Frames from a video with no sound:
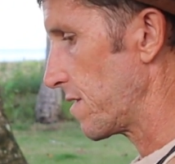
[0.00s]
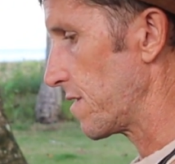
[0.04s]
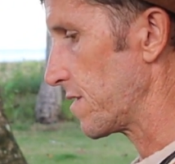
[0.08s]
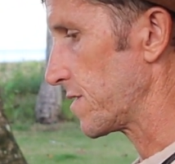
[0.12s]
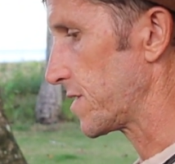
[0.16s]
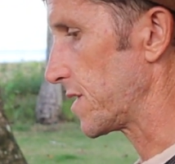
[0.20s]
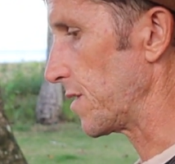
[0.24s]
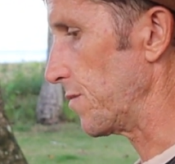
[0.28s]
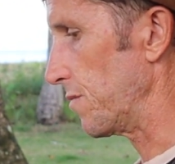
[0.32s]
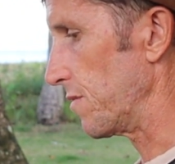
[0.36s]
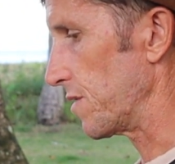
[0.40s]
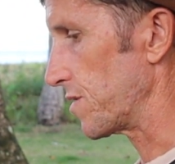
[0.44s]

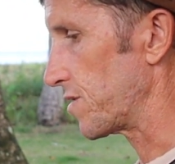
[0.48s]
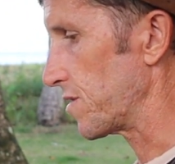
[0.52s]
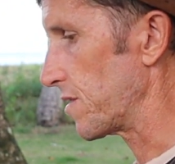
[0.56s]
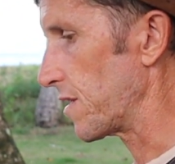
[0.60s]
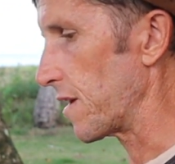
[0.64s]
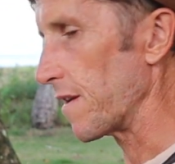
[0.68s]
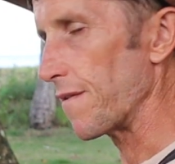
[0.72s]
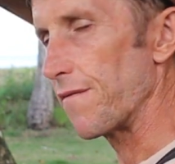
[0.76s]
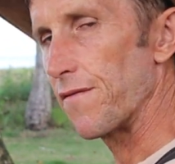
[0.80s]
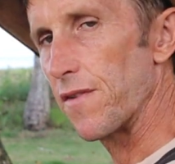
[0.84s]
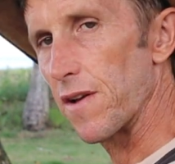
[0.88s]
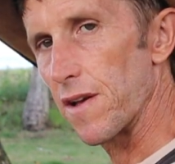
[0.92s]
similar to
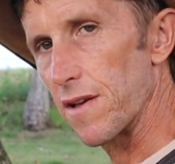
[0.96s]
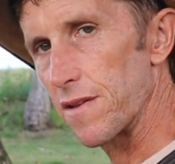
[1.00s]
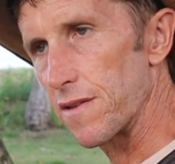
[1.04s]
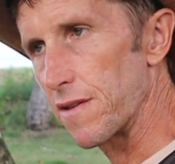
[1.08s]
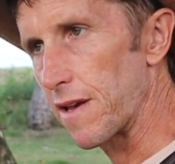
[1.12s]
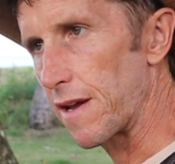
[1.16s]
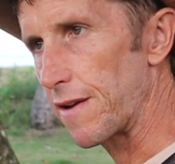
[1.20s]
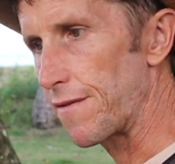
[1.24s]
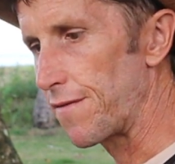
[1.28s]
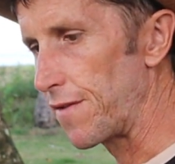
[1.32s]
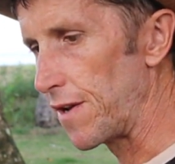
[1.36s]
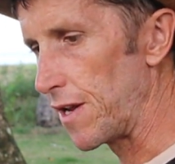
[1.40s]

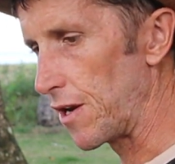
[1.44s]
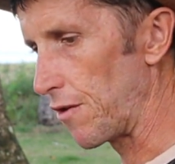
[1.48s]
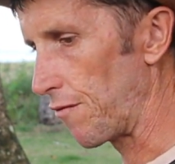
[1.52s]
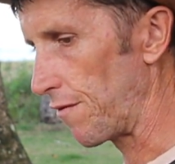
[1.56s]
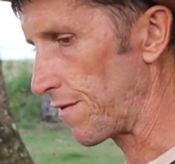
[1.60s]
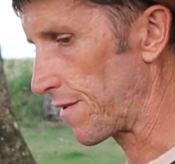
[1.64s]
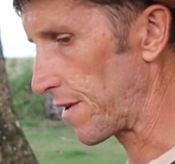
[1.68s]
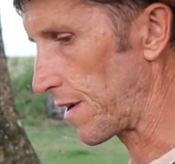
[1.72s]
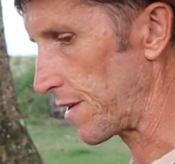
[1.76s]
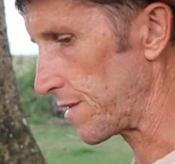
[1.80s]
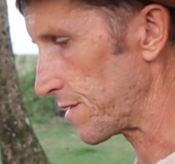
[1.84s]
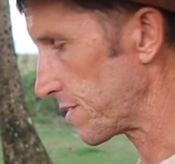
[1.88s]
that
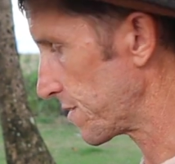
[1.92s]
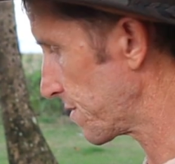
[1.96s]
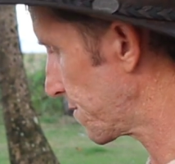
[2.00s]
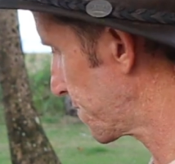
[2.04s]
vinegary taste.